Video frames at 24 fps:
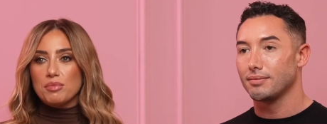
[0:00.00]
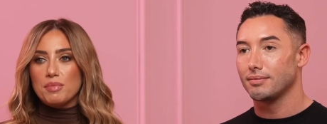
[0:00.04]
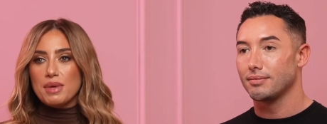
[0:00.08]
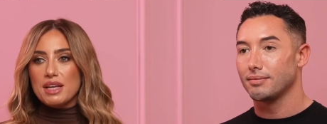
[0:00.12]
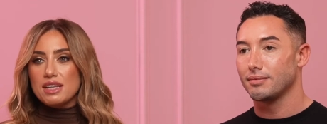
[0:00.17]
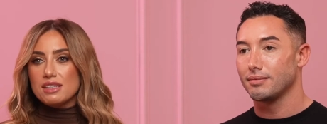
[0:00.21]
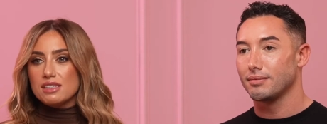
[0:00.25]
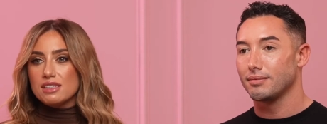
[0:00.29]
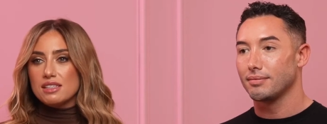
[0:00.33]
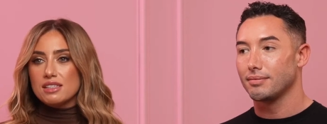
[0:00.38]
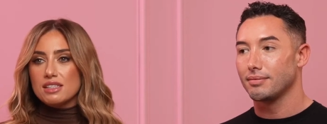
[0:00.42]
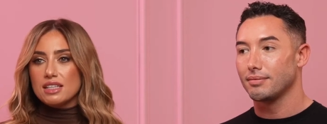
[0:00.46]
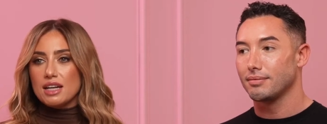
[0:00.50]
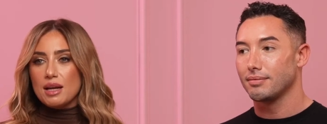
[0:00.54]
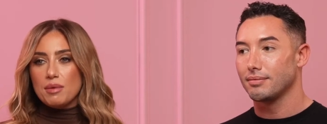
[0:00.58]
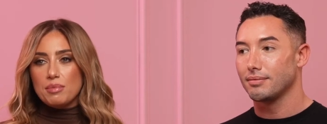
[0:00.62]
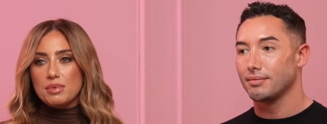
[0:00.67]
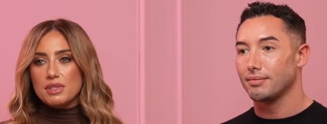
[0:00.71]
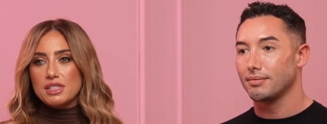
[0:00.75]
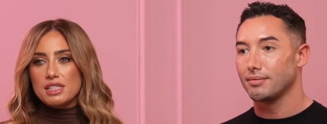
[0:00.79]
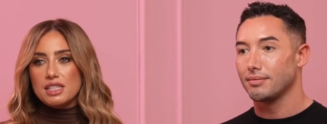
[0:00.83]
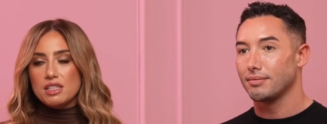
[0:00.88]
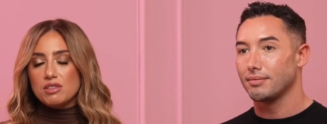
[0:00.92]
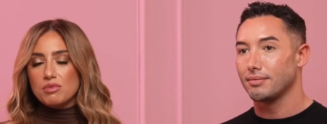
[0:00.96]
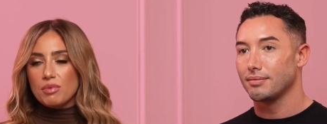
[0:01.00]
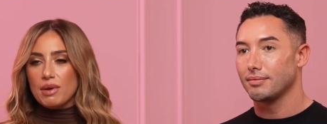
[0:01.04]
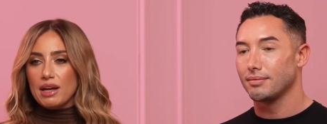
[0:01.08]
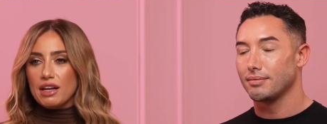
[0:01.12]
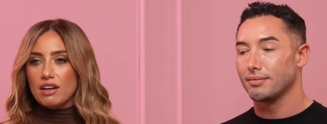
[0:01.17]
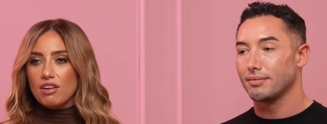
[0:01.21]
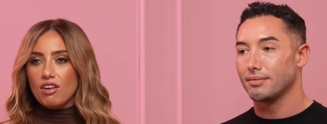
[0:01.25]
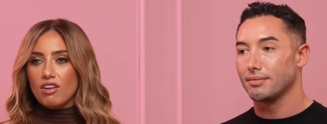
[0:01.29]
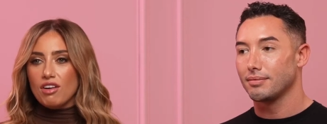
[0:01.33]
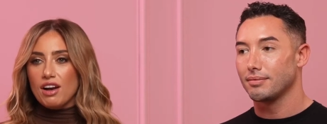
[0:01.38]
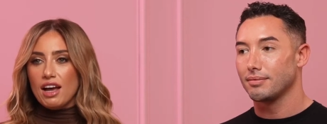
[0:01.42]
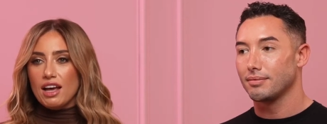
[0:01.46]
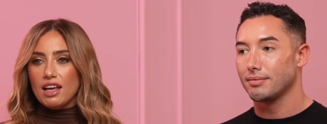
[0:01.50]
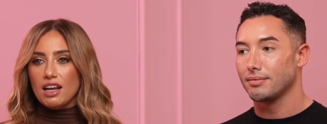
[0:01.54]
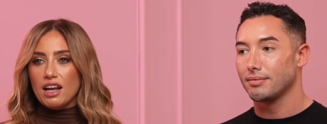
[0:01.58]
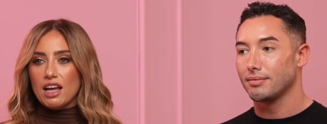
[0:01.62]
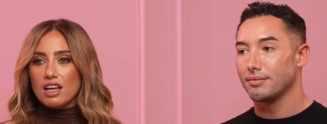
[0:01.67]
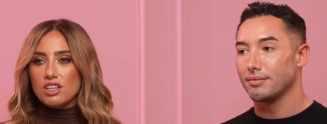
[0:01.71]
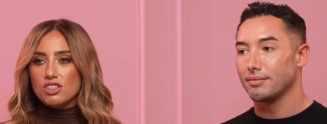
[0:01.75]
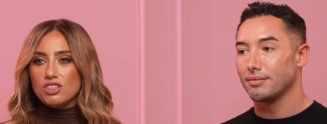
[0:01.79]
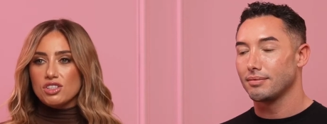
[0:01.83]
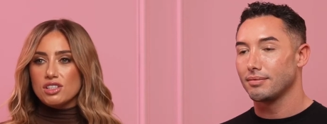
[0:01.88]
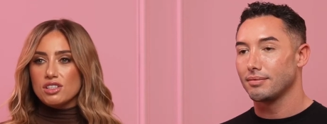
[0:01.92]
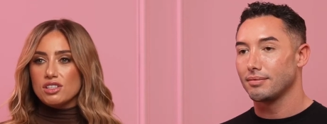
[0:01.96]
Speaker 1: amazing celebrities wearing our
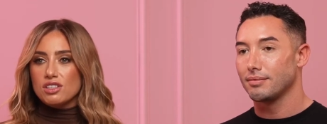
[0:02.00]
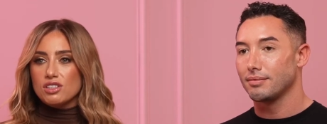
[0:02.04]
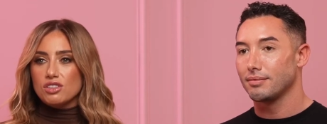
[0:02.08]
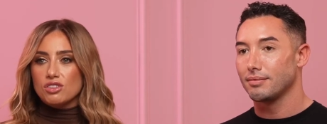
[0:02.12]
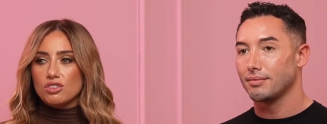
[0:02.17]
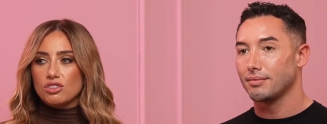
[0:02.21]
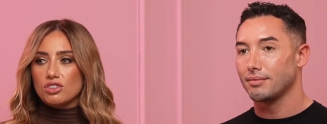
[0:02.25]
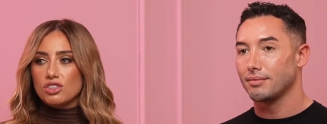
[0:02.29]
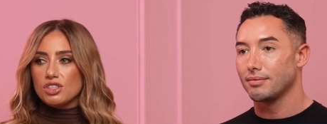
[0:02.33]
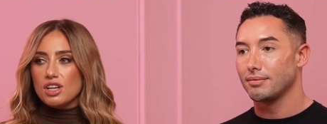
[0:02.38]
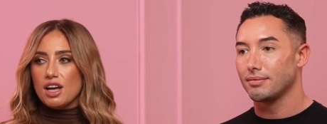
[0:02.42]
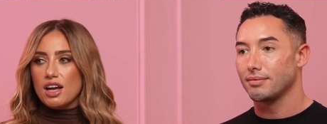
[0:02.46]
eyelashes, such